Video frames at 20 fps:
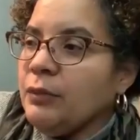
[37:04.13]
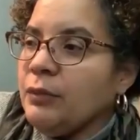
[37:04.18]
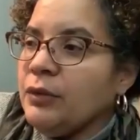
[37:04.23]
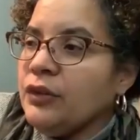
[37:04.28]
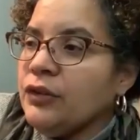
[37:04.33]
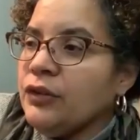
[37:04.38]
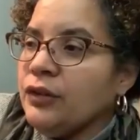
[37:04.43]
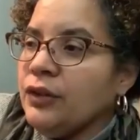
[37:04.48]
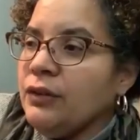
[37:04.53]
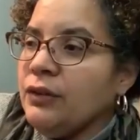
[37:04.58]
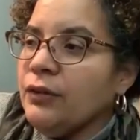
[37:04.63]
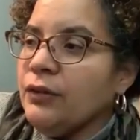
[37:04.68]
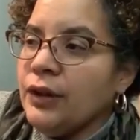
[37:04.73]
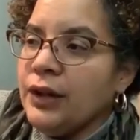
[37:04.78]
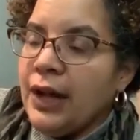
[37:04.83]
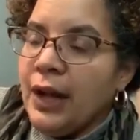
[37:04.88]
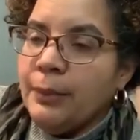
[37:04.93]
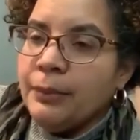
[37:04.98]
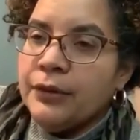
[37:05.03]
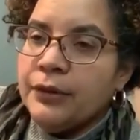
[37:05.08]
looking for an
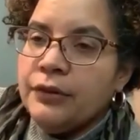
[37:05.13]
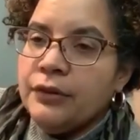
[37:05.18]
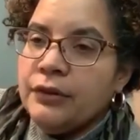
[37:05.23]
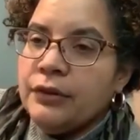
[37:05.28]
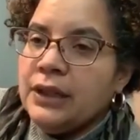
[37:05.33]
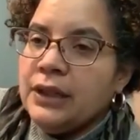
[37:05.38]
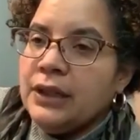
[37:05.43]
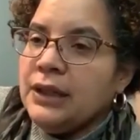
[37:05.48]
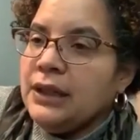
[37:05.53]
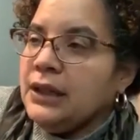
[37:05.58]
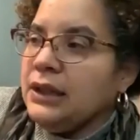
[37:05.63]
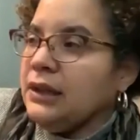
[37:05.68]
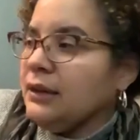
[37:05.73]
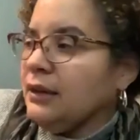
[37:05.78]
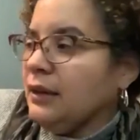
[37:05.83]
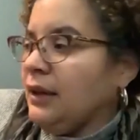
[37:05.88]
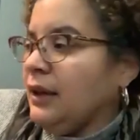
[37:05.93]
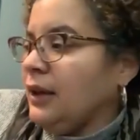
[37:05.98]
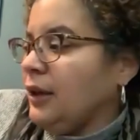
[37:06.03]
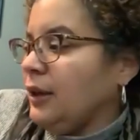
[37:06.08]
opportunity
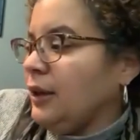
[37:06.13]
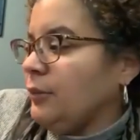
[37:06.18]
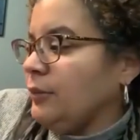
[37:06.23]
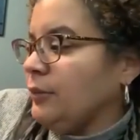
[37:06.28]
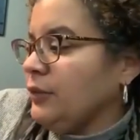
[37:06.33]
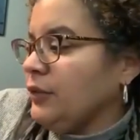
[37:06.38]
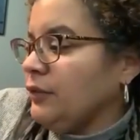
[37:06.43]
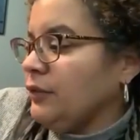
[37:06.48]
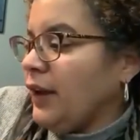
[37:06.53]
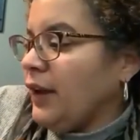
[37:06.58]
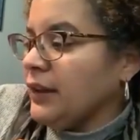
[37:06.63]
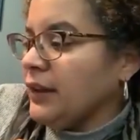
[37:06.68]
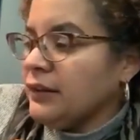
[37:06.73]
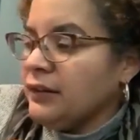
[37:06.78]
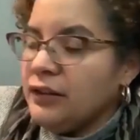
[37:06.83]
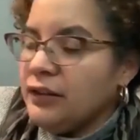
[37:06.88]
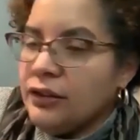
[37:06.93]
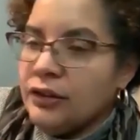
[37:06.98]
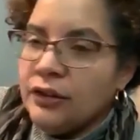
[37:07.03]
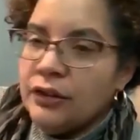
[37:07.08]
to
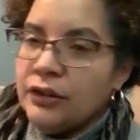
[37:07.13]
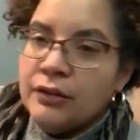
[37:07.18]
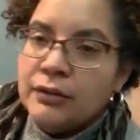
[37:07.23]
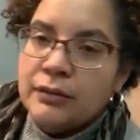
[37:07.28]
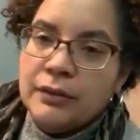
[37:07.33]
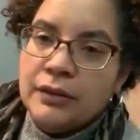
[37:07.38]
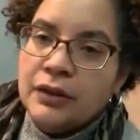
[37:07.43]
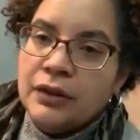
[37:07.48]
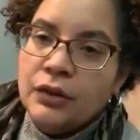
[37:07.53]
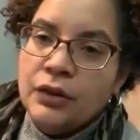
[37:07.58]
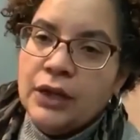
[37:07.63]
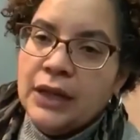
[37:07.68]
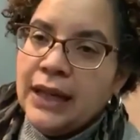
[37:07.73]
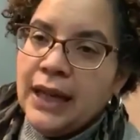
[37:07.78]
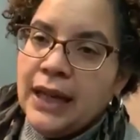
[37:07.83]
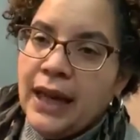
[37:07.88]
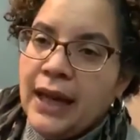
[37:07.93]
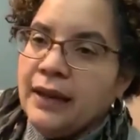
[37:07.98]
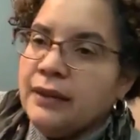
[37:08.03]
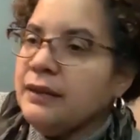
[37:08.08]
volunteer, looking
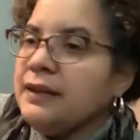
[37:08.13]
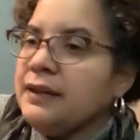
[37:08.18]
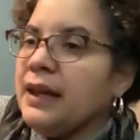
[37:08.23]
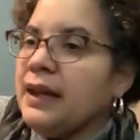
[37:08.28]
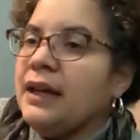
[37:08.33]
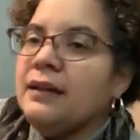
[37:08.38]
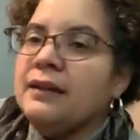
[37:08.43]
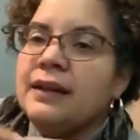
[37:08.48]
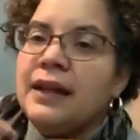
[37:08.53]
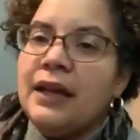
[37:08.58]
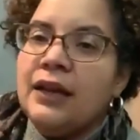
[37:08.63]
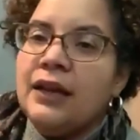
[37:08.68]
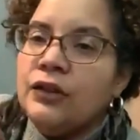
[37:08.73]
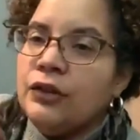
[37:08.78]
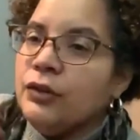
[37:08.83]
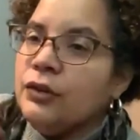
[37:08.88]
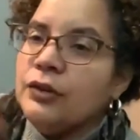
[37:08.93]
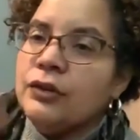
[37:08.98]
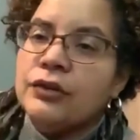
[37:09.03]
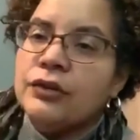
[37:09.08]
at, say you
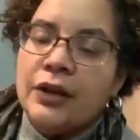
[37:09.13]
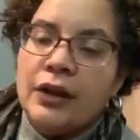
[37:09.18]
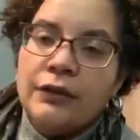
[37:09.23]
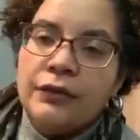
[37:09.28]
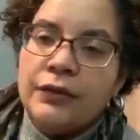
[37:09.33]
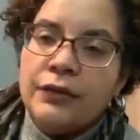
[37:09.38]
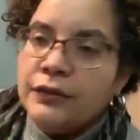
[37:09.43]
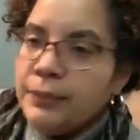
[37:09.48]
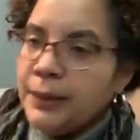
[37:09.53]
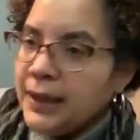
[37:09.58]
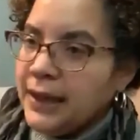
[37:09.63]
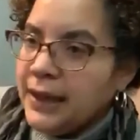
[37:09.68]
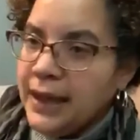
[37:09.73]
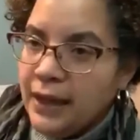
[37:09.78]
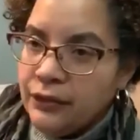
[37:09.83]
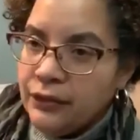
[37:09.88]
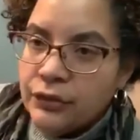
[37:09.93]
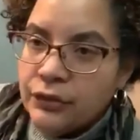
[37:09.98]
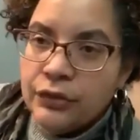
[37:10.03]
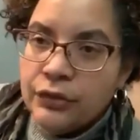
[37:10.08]
yourself have been a
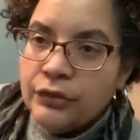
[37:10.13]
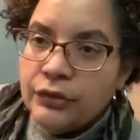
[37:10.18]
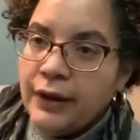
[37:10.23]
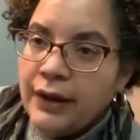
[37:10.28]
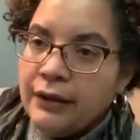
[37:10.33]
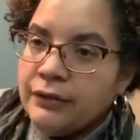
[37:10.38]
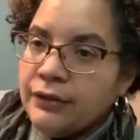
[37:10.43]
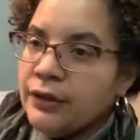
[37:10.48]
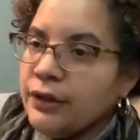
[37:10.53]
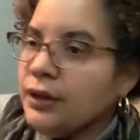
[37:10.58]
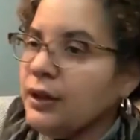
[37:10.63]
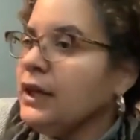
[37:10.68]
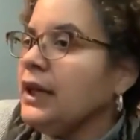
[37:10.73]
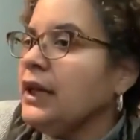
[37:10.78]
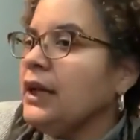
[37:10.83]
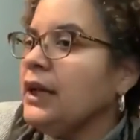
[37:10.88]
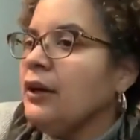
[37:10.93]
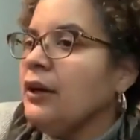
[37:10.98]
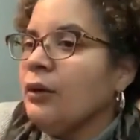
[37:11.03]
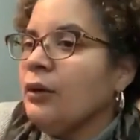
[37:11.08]
cancer survivor,
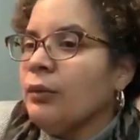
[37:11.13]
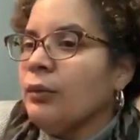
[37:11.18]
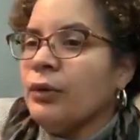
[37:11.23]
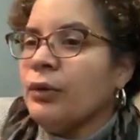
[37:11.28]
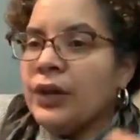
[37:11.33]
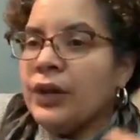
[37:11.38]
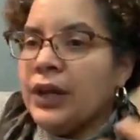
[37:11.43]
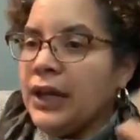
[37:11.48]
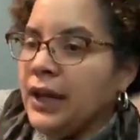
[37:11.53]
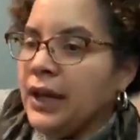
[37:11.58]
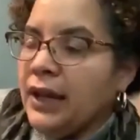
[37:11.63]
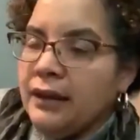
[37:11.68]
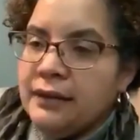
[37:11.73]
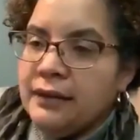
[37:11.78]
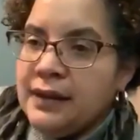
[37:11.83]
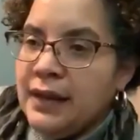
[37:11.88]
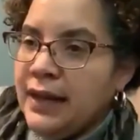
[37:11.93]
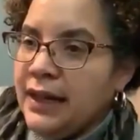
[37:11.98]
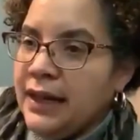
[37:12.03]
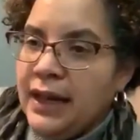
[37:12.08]
looking at,
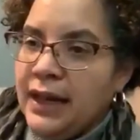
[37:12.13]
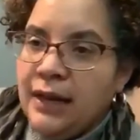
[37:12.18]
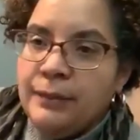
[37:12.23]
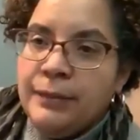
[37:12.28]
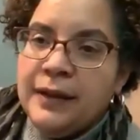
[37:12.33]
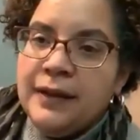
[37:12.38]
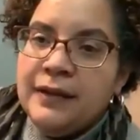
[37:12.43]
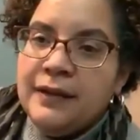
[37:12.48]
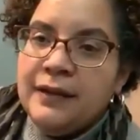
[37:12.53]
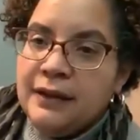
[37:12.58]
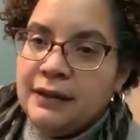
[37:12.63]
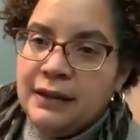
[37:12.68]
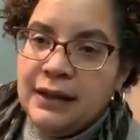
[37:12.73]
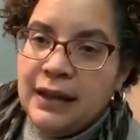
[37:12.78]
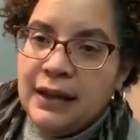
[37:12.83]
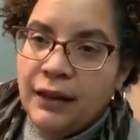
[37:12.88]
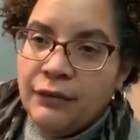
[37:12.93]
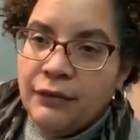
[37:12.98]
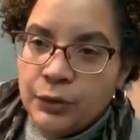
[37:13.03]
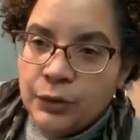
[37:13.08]
say, ABCD
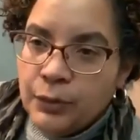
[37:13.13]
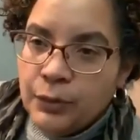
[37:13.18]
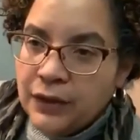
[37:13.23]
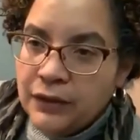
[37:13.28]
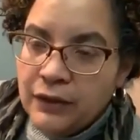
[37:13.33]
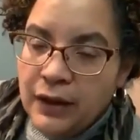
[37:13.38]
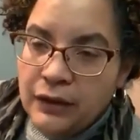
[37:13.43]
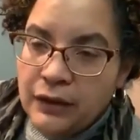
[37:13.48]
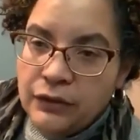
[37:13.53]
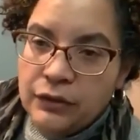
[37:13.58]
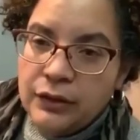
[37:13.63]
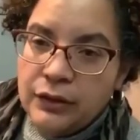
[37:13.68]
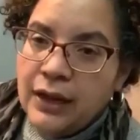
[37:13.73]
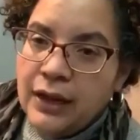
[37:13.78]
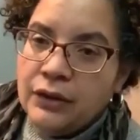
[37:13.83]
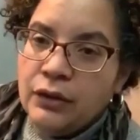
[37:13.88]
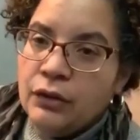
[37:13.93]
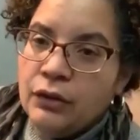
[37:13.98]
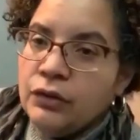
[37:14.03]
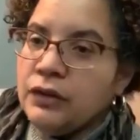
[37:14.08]
after breast cancer
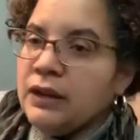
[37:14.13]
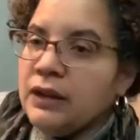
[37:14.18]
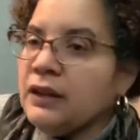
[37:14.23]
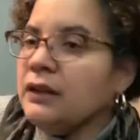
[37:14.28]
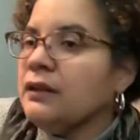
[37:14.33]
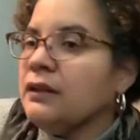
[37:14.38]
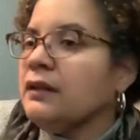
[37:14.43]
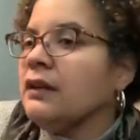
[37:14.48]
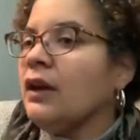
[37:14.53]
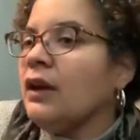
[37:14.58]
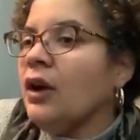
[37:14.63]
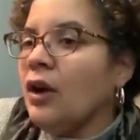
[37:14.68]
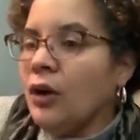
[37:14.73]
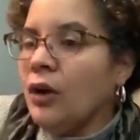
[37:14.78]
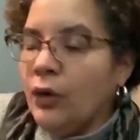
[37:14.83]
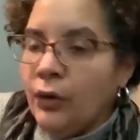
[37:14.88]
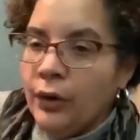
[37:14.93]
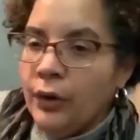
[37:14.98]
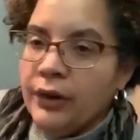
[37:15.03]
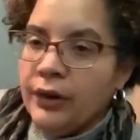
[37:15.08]
diagnosis,
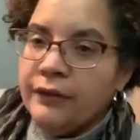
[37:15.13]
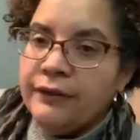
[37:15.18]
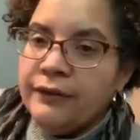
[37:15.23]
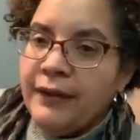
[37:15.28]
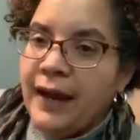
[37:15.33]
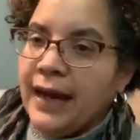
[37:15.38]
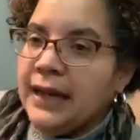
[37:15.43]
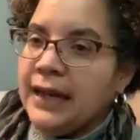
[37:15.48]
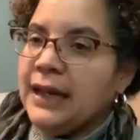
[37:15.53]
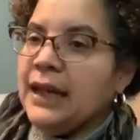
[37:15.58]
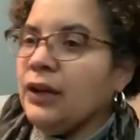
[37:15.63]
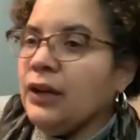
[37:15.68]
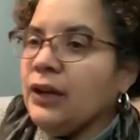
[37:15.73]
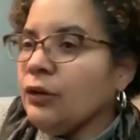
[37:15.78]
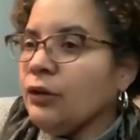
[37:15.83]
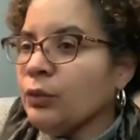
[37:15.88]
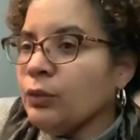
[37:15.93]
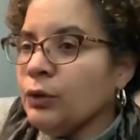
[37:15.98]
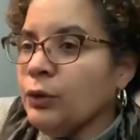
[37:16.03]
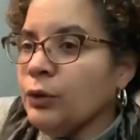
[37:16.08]
or finding a
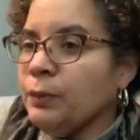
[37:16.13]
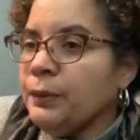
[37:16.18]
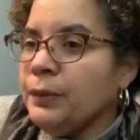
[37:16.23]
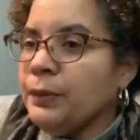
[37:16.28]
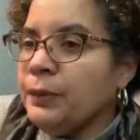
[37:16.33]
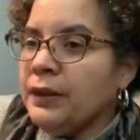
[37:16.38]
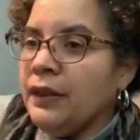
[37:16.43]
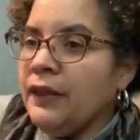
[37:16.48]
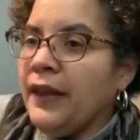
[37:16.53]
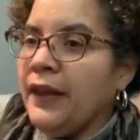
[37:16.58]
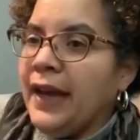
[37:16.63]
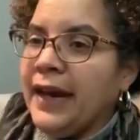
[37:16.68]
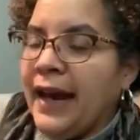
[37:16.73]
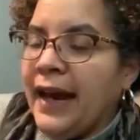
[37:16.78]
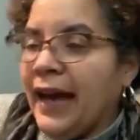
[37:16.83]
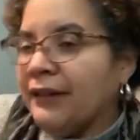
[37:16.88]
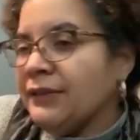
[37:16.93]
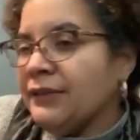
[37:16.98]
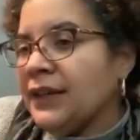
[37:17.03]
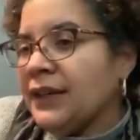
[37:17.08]
group that
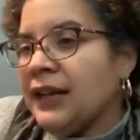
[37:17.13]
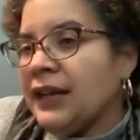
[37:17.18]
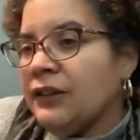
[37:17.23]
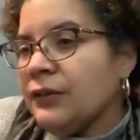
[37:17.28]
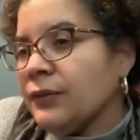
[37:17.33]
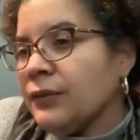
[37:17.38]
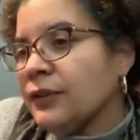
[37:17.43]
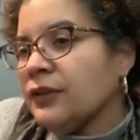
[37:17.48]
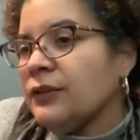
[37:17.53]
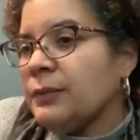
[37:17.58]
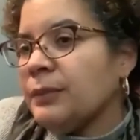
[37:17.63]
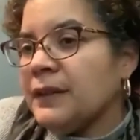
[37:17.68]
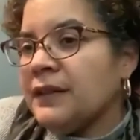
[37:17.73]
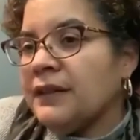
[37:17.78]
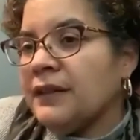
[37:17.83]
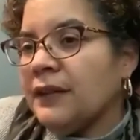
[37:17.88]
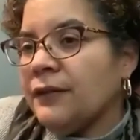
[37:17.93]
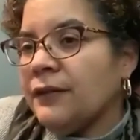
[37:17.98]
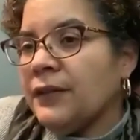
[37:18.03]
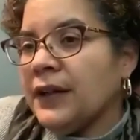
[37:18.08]
advocates for a
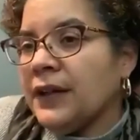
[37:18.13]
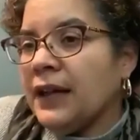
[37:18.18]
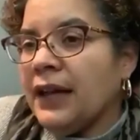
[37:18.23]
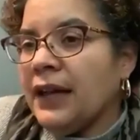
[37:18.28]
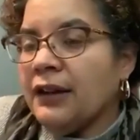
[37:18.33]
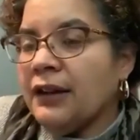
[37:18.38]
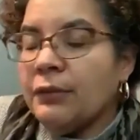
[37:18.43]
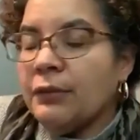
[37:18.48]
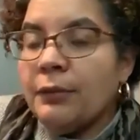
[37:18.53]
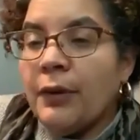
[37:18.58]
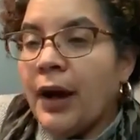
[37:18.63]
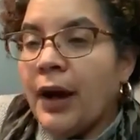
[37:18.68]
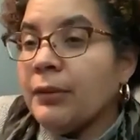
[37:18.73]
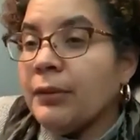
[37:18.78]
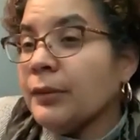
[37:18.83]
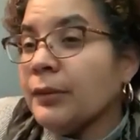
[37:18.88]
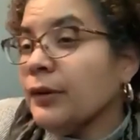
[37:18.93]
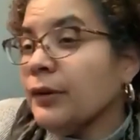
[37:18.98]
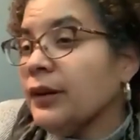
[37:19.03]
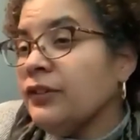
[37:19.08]
specific kind of problem
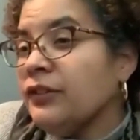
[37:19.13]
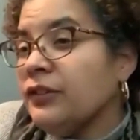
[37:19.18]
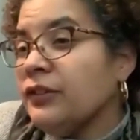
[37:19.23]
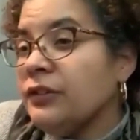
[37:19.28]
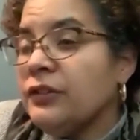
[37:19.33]
or issue.